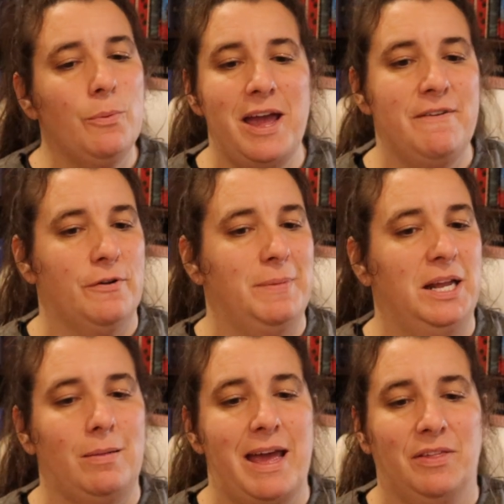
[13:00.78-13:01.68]
right for me
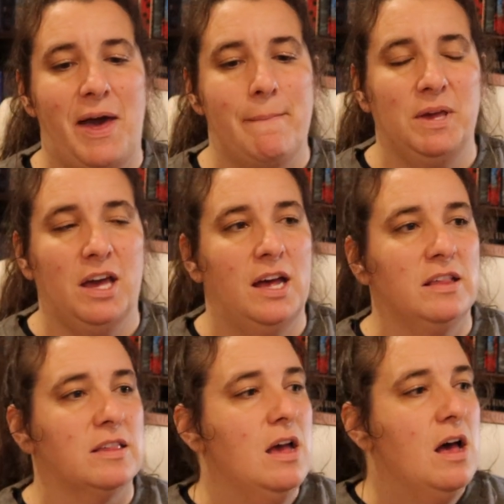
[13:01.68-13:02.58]
to like them,
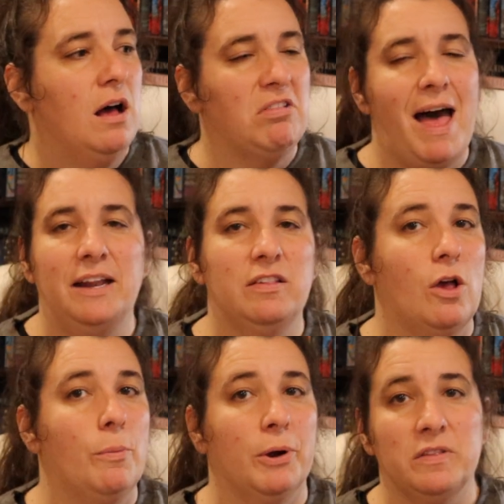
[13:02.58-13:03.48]
because a lot of
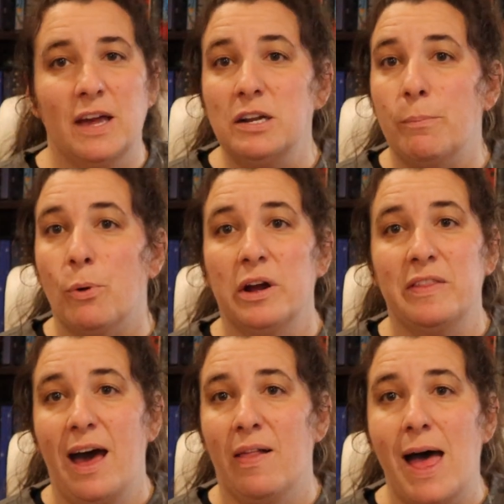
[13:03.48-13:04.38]
slow burns end up boring
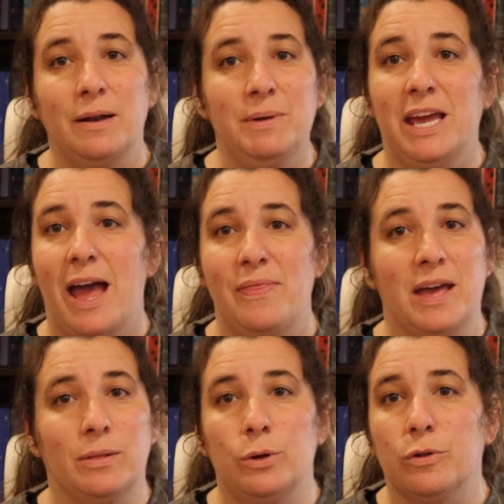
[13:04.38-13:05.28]
the hell out of me and
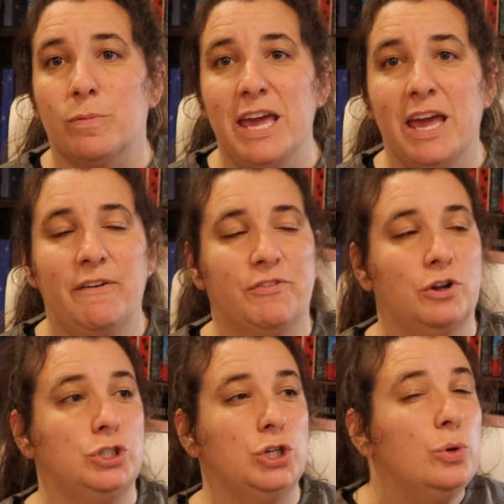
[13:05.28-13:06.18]
they lose me if
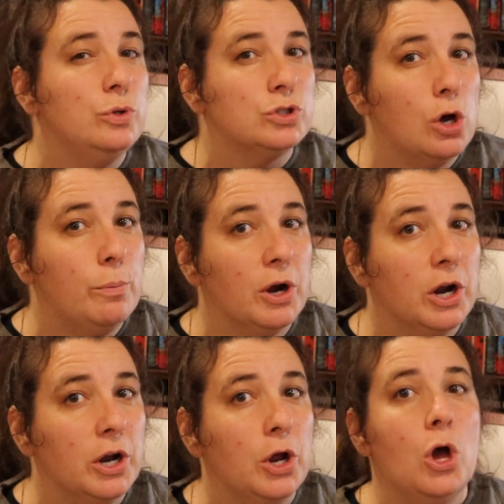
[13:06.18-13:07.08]
they're too slow
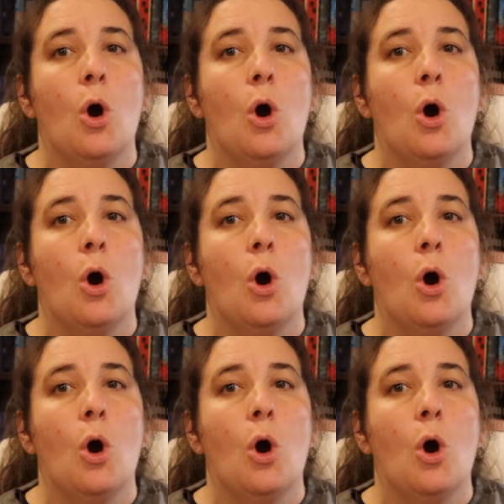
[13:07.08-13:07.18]
burn,